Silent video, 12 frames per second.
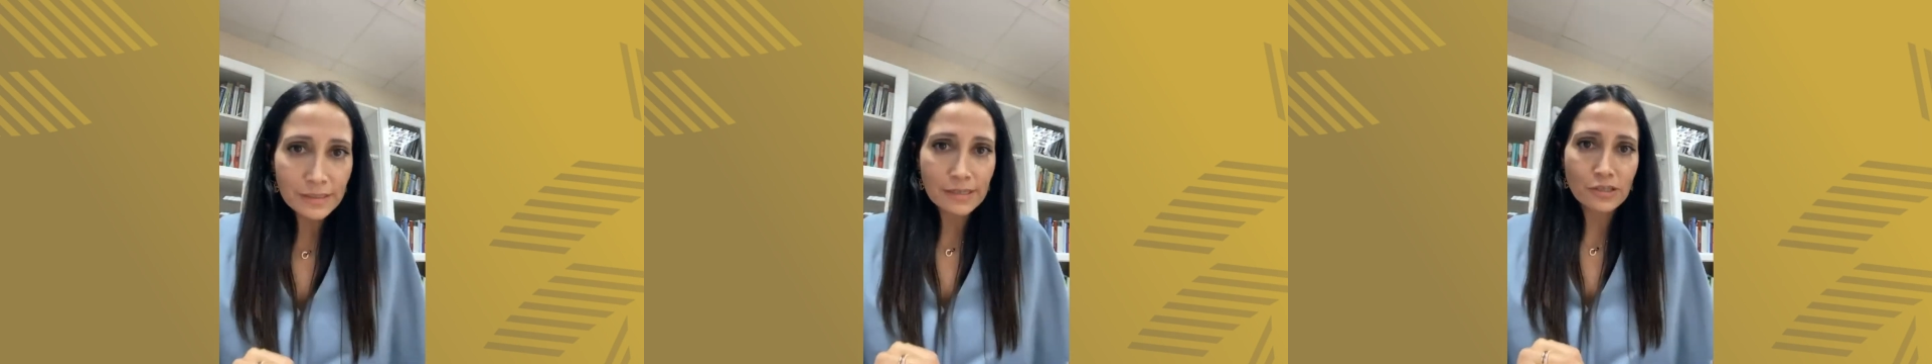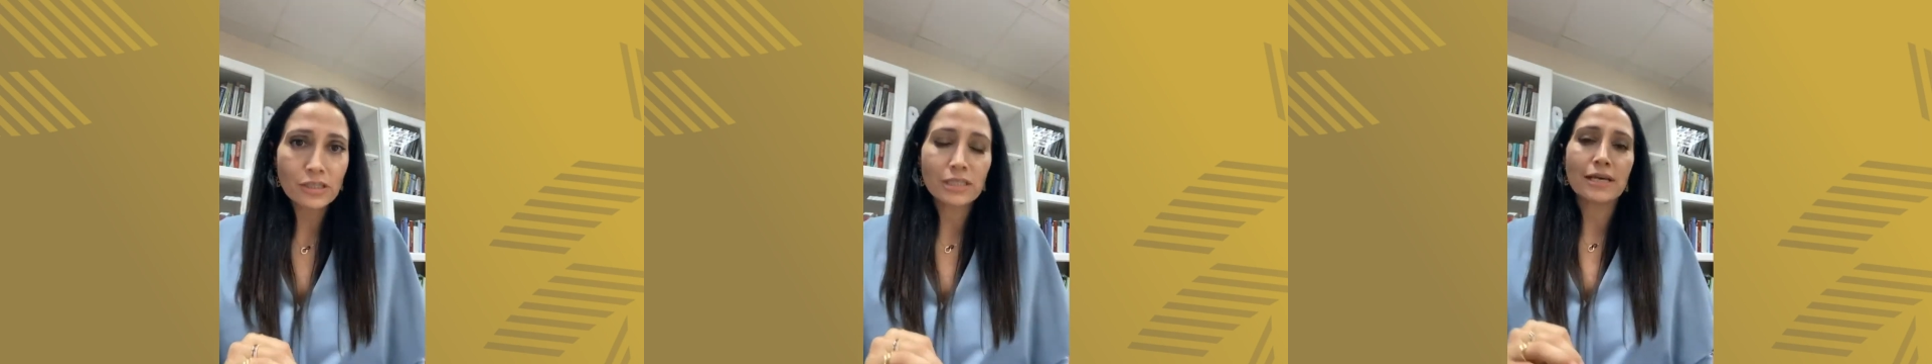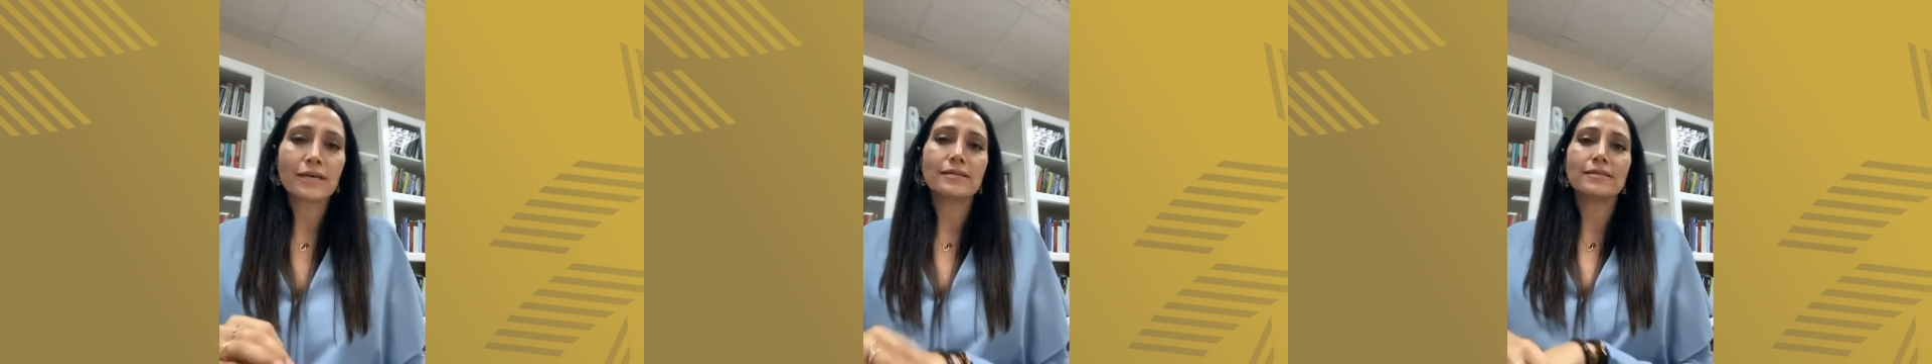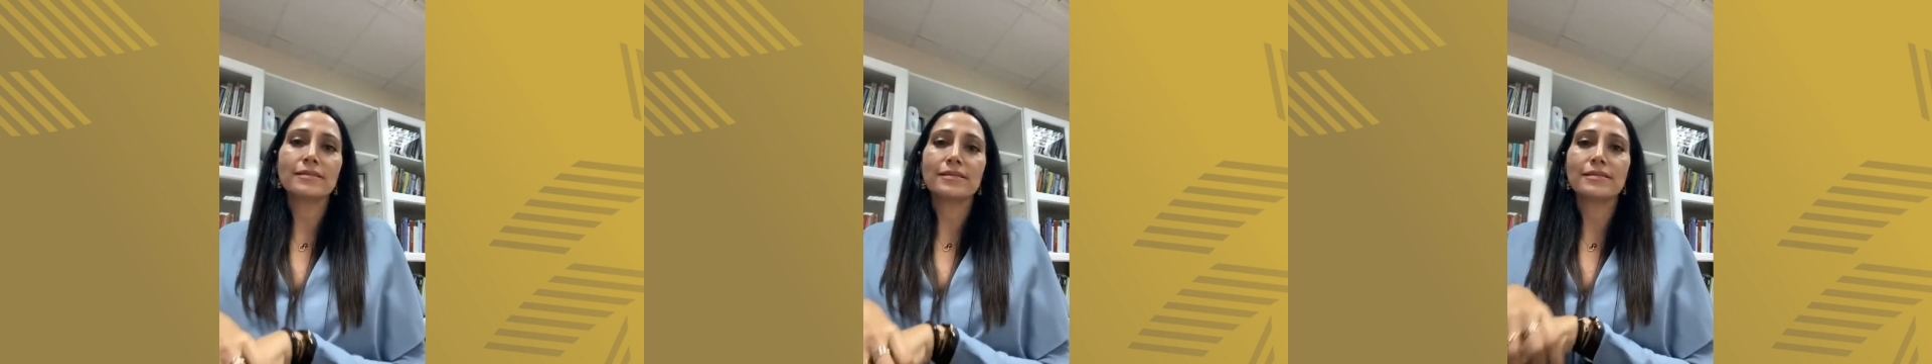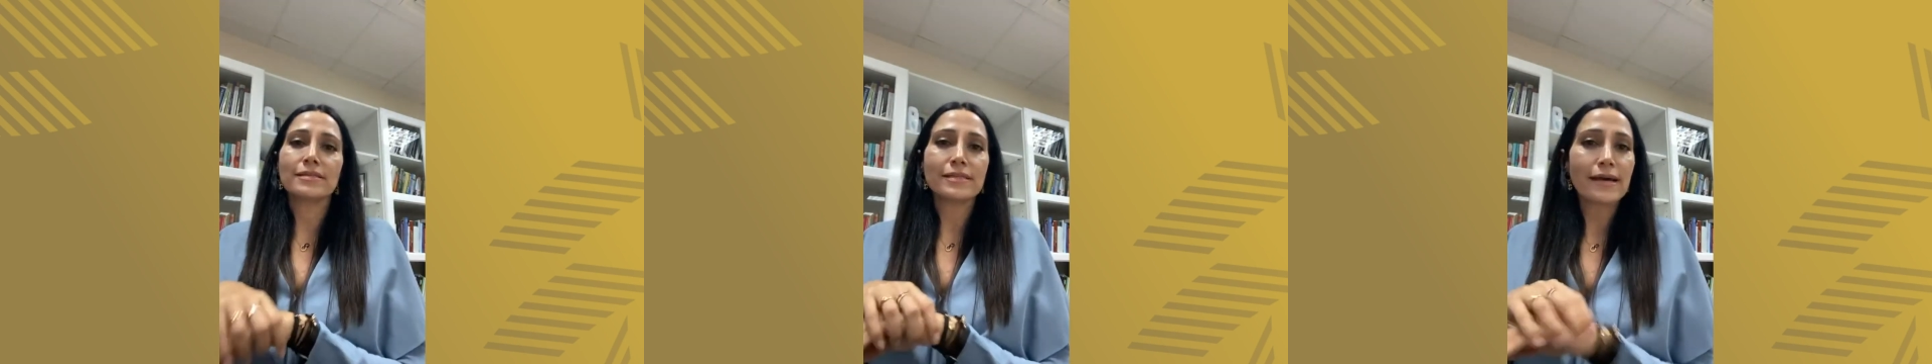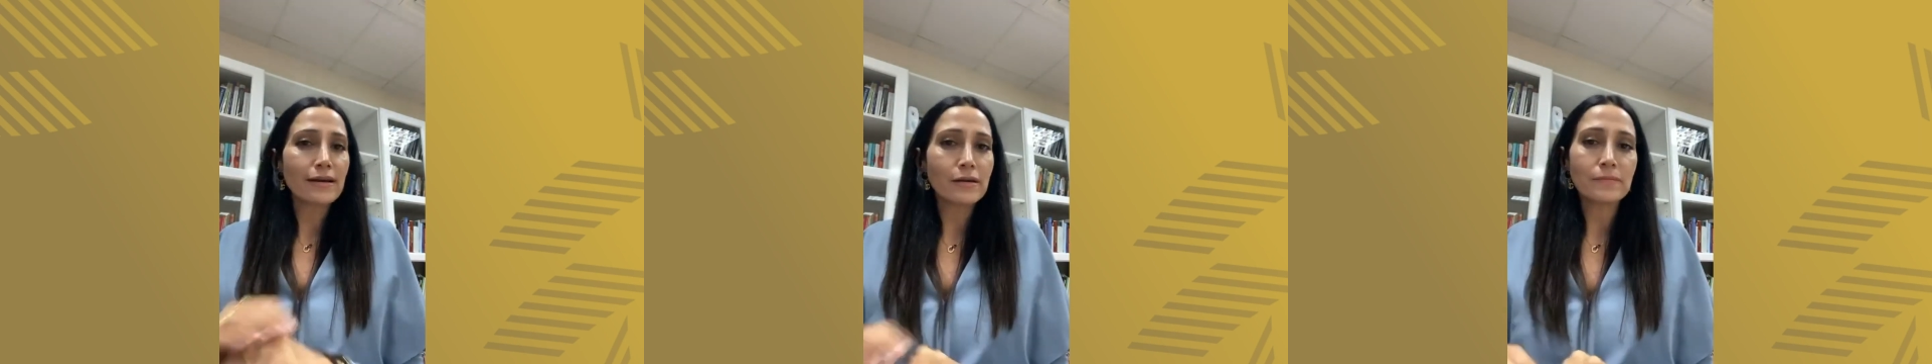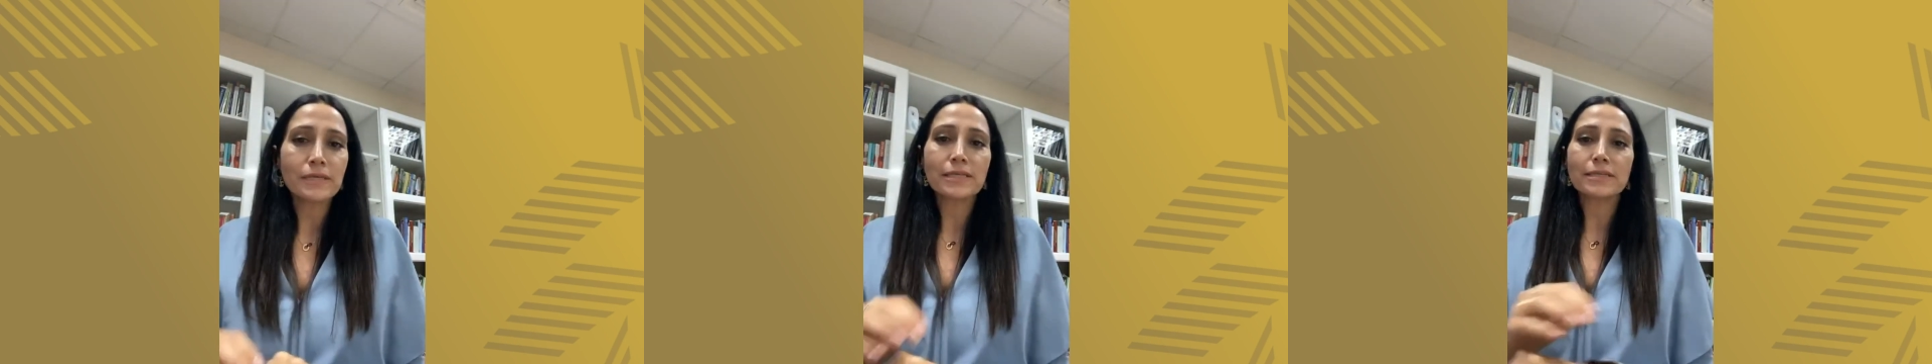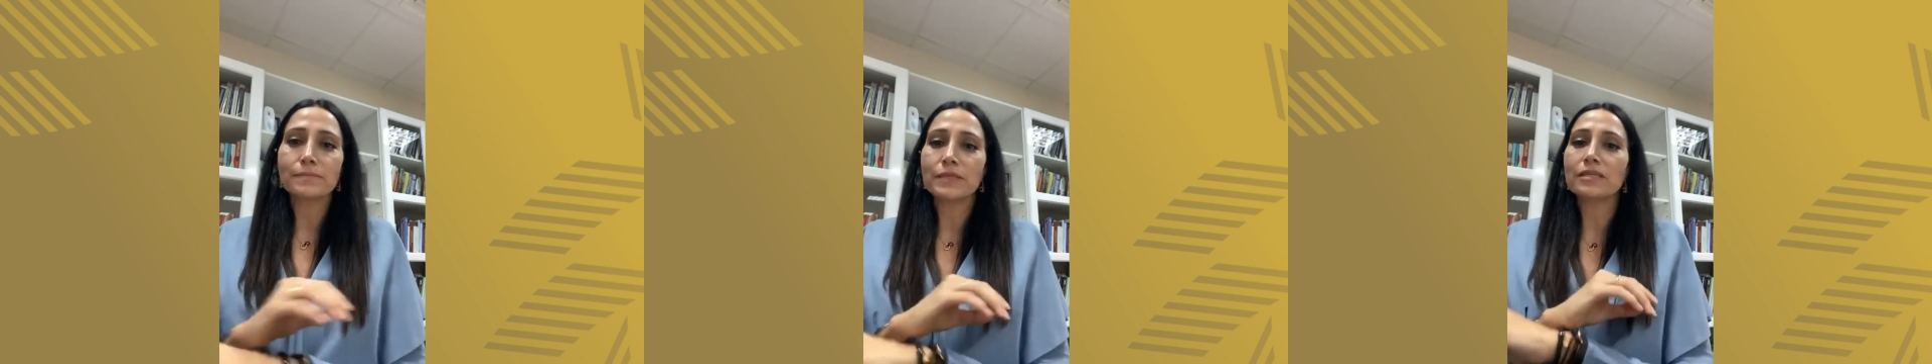nationalities, Arabic
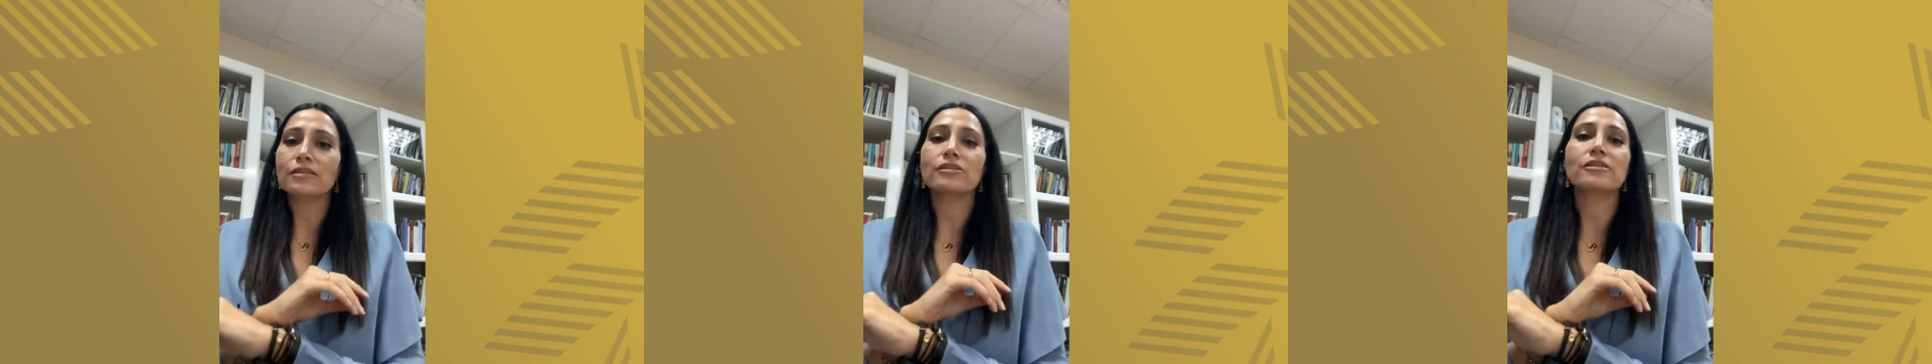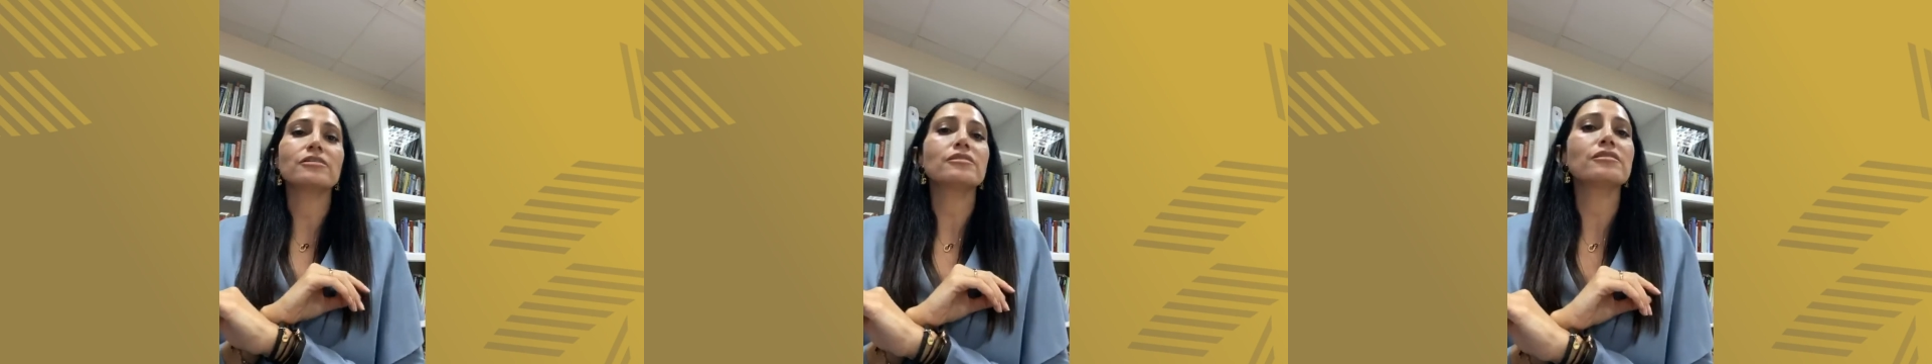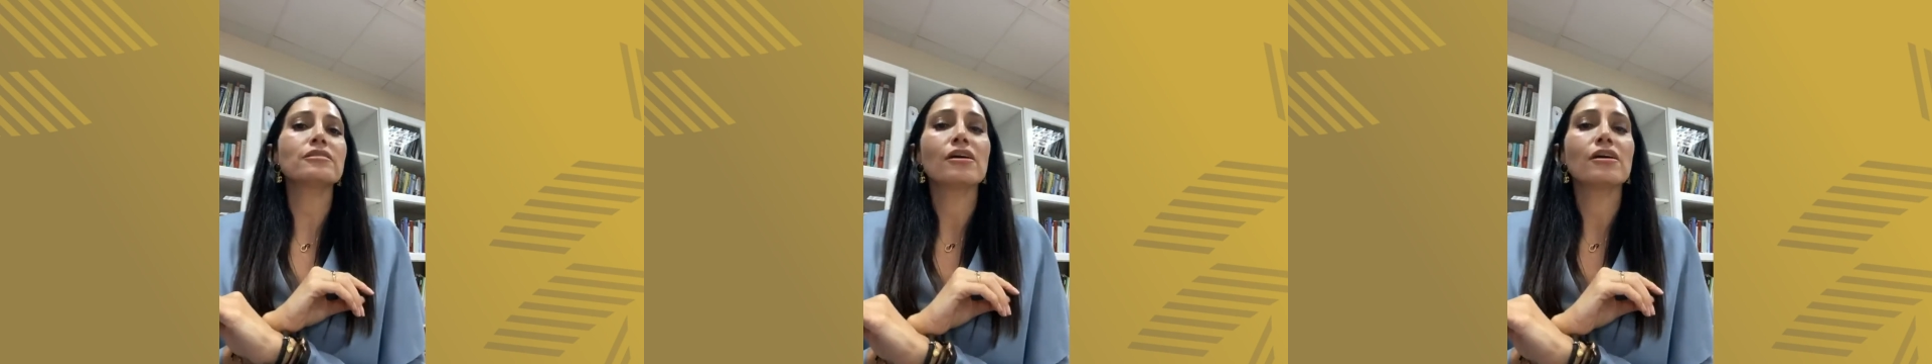speakers,